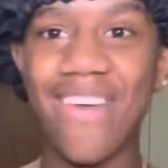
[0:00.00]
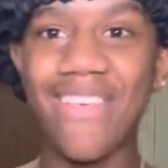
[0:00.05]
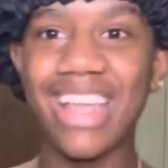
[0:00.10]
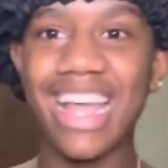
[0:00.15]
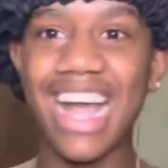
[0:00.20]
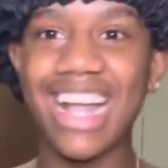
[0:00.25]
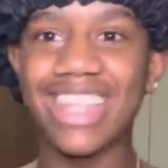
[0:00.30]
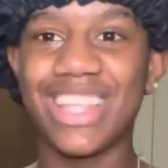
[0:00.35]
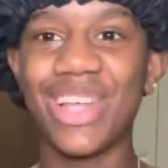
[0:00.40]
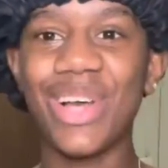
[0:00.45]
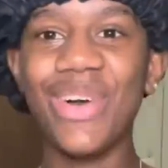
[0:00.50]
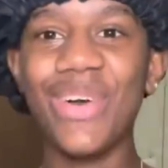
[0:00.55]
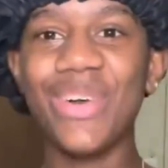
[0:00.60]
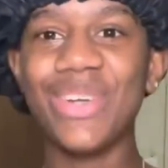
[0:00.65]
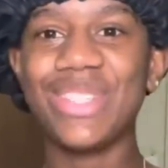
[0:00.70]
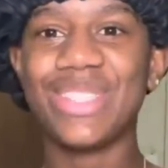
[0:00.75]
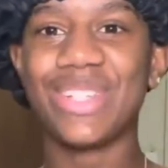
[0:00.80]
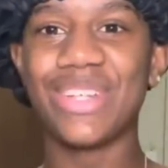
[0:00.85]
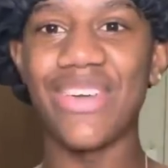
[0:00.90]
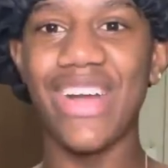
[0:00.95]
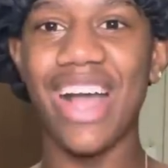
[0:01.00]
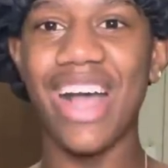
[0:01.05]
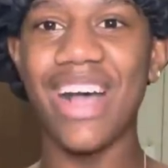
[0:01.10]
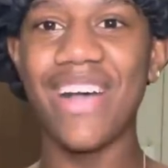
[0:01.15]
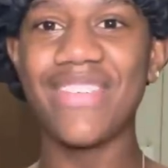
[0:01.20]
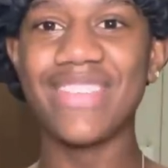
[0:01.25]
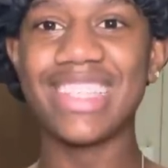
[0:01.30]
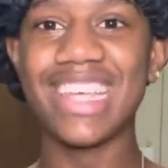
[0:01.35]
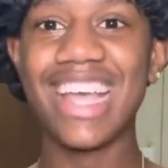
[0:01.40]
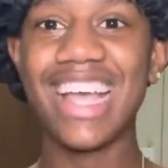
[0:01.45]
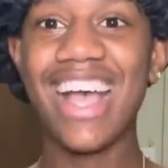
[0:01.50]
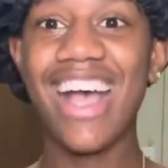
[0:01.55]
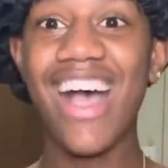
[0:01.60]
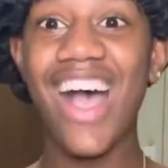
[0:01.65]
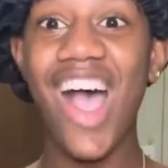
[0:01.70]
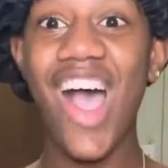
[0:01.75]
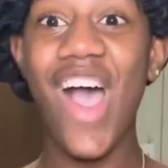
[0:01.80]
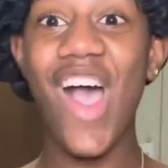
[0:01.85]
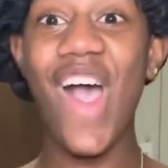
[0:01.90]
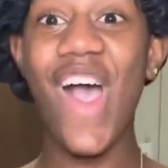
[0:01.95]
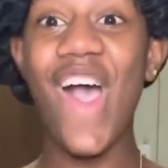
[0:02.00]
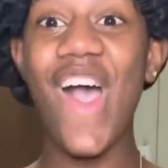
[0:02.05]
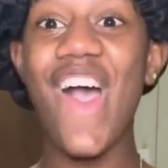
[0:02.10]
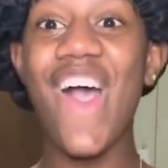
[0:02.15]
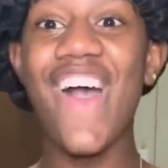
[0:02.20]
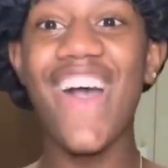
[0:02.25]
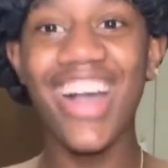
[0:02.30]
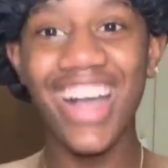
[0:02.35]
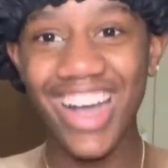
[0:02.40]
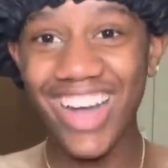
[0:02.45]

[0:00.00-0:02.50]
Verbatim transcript: we got two drums. Oh,